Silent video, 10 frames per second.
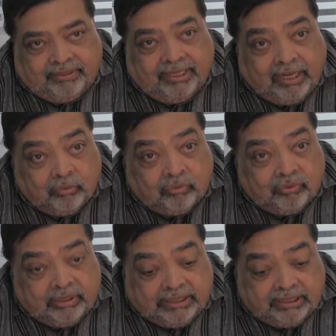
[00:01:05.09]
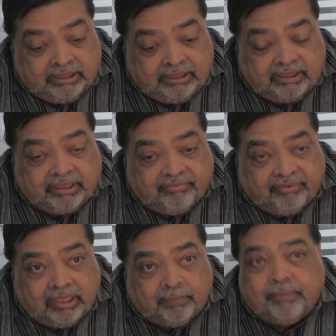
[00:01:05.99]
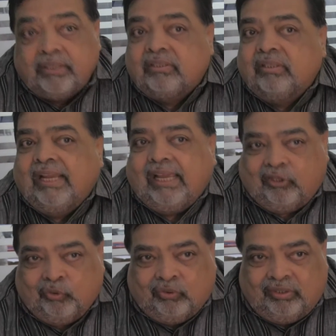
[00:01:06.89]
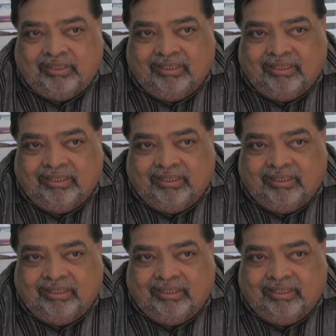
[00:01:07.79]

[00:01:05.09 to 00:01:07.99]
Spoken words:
Now, in the developing scenario,